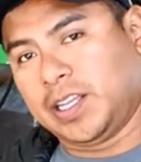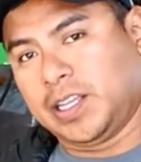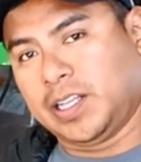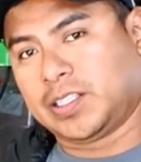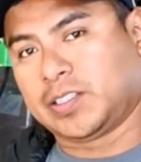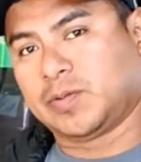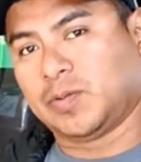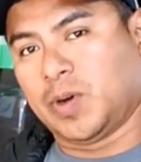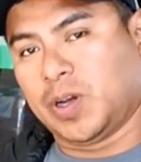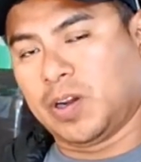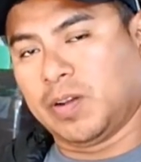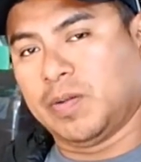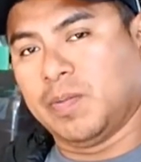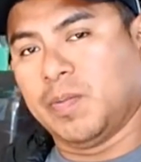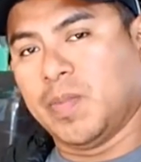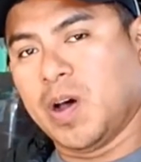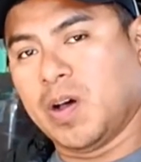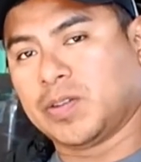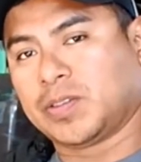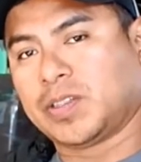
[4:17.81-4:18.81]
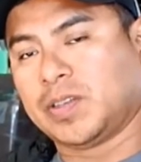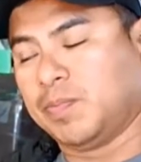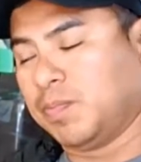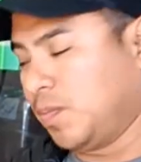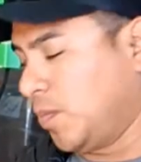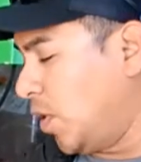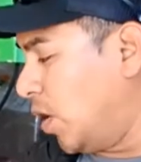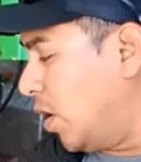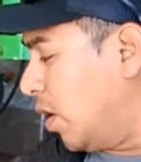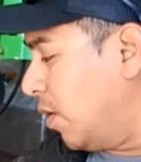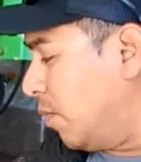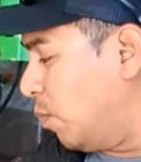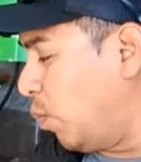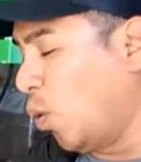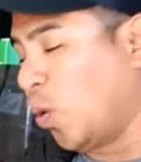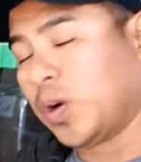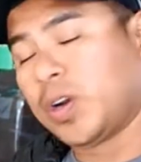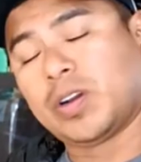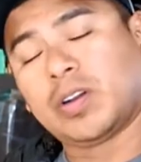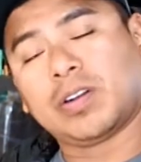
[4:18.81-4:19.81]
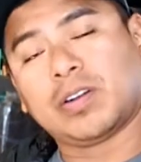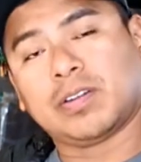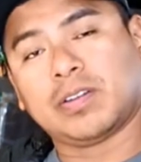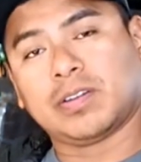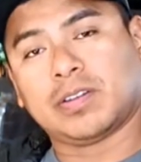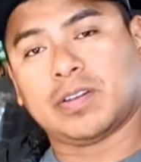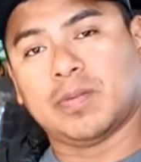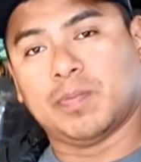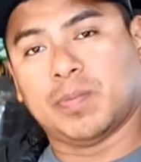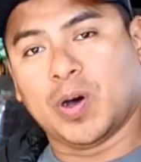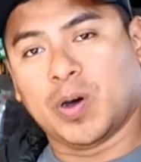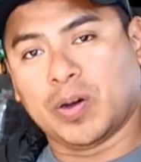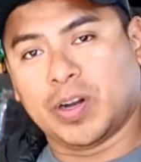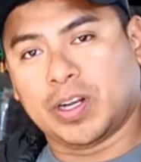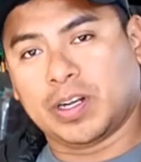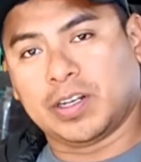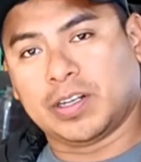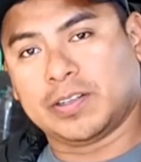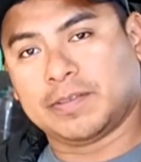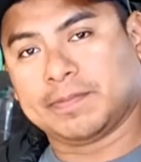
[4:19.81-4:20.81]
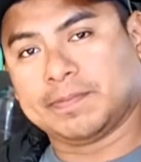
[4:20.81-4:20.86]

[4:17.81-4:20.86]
it's one of the most important component